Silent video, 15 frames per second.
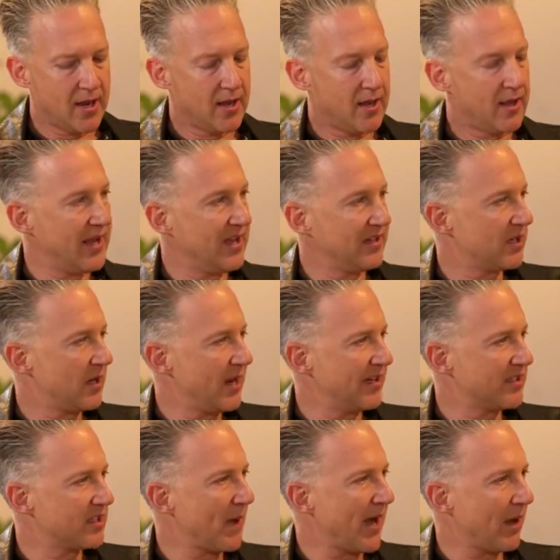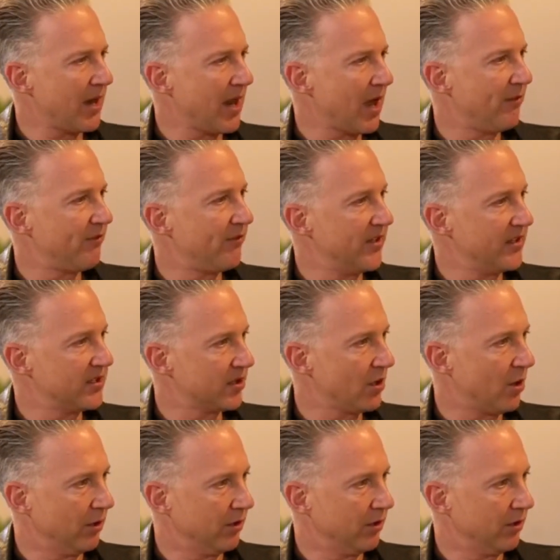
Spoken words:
it's about love, this song,